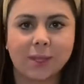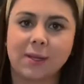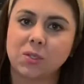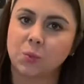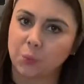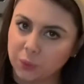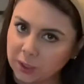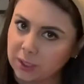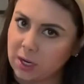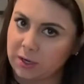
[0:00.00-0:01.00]
then it's
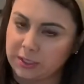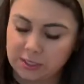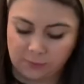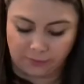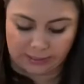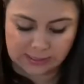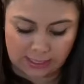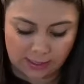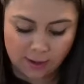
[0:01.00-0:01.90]
really hard to fix it.